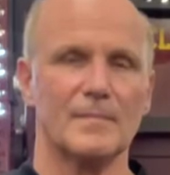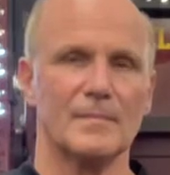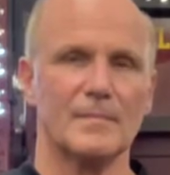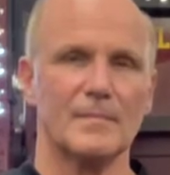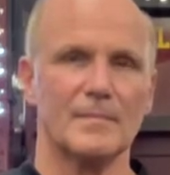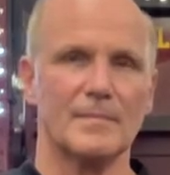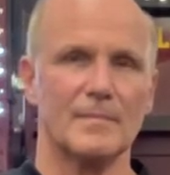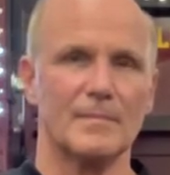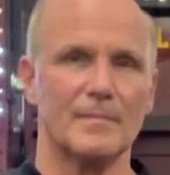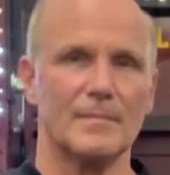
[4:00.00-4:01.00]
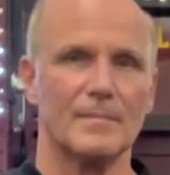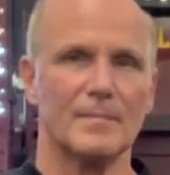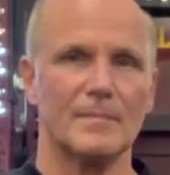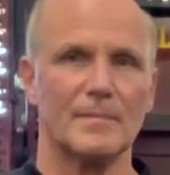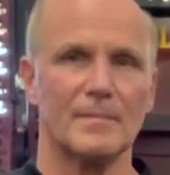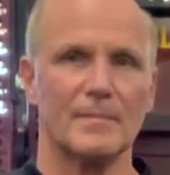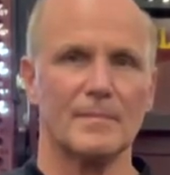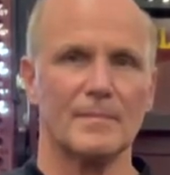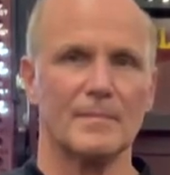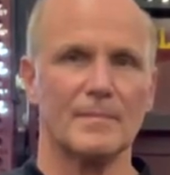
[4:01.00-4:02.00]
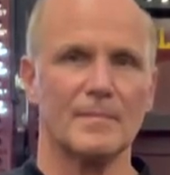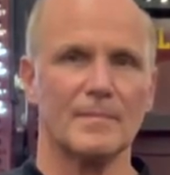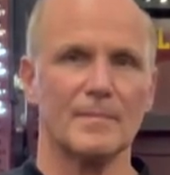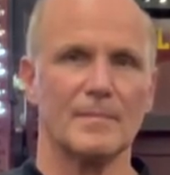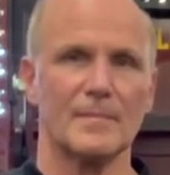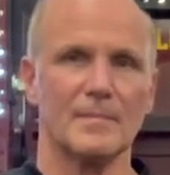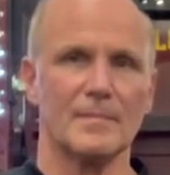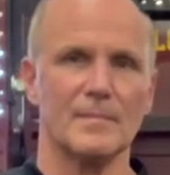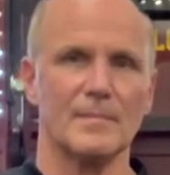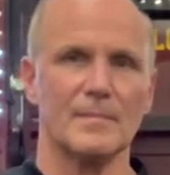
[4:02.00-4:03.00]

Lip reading: This person isn't speaking.